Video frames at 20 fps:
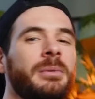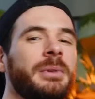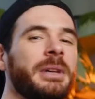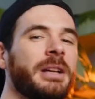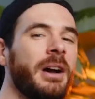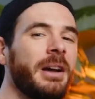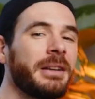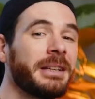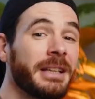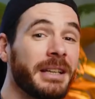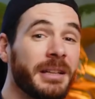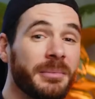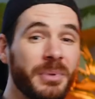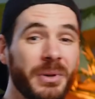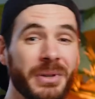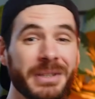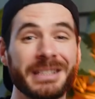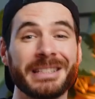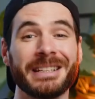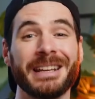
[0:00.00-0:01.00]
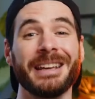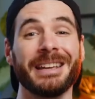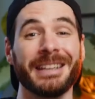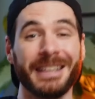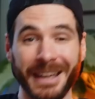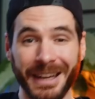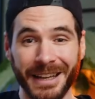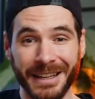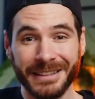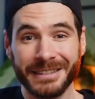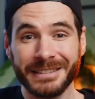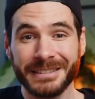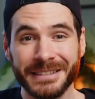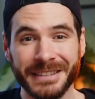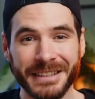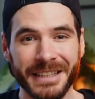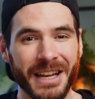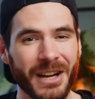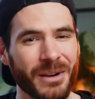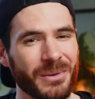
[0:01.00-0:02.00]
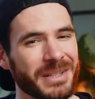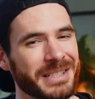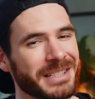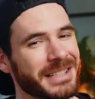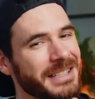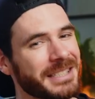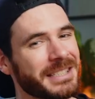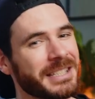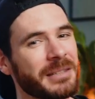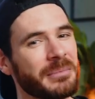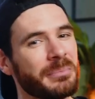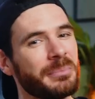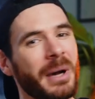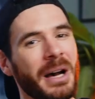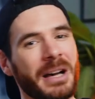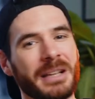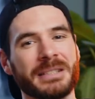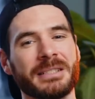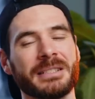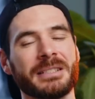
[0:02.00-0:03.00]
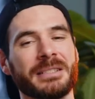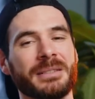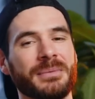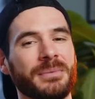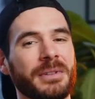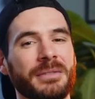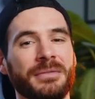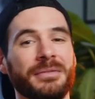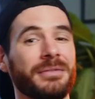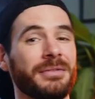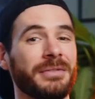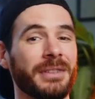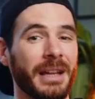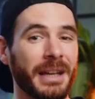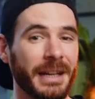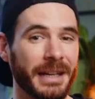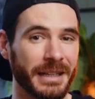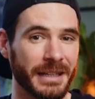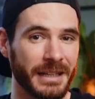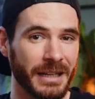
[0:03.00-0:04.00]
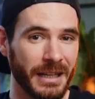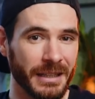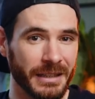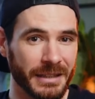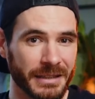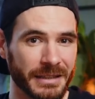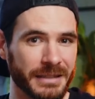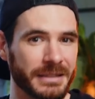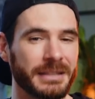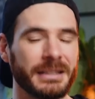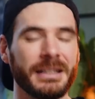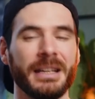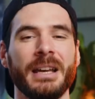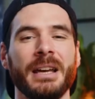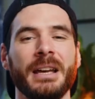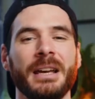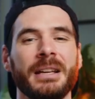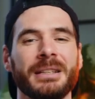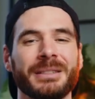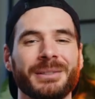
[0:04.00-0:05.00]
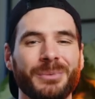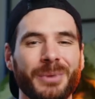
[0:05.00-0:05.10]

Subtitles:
Regarding inputs, again, the Aero 16 passes with flying colors. The